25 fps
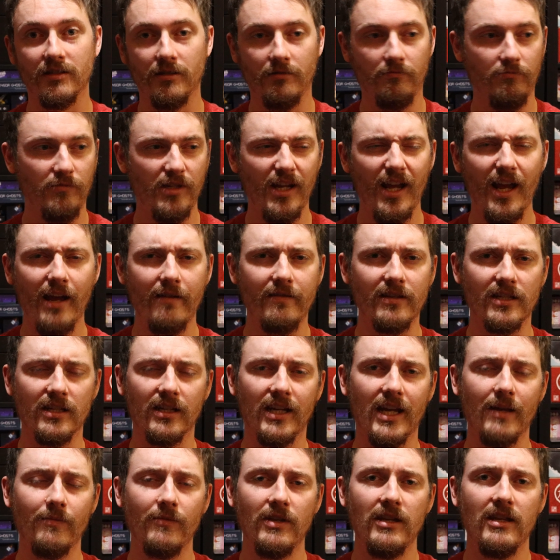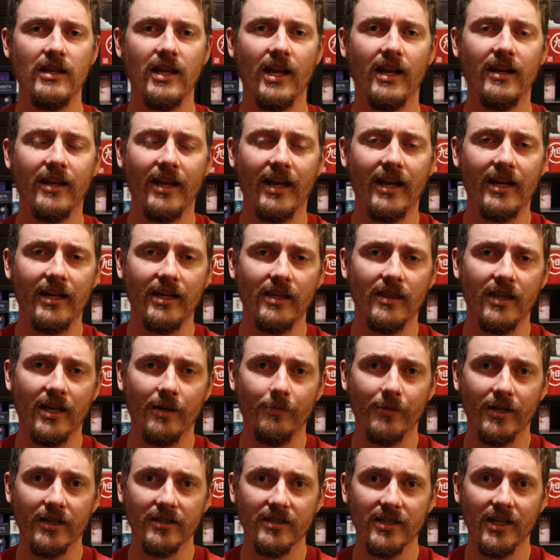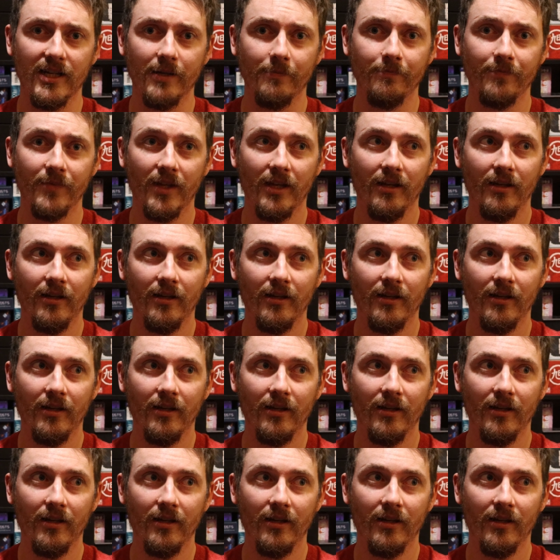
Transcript: And yeah, it's a game that you can get at in that amount of time.